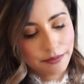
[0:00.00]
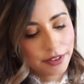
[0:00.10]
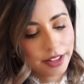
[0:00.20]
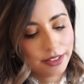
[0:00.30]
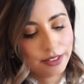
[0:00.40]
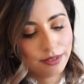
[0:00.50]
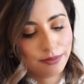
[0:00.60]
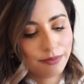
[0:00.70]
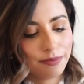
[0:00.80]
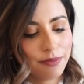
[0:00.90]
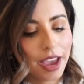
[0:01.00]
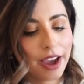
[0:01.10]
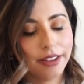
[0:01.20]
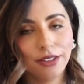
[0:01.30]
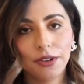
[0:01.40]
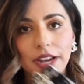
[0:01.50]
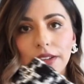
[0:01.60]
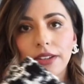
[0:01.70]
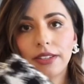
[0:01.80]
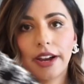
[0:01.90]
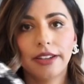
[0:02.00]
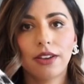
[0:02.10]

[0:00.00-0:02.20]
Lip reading: it's a great little size.